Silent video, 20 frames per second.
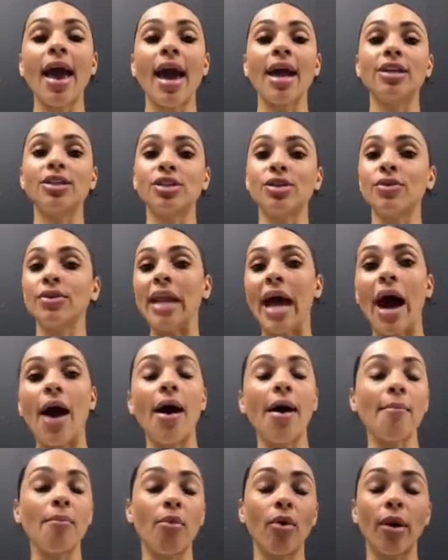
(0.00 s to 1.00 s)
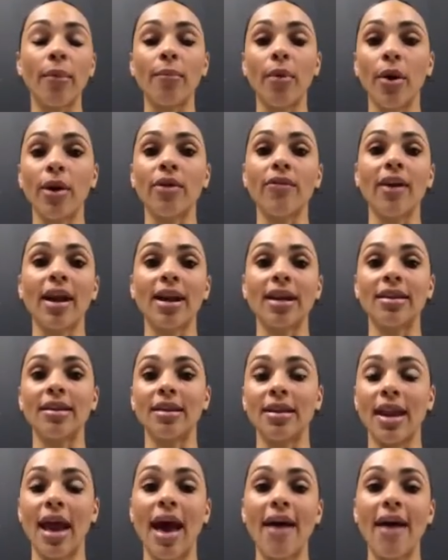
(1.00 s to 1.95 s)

And so now I'm more motivated than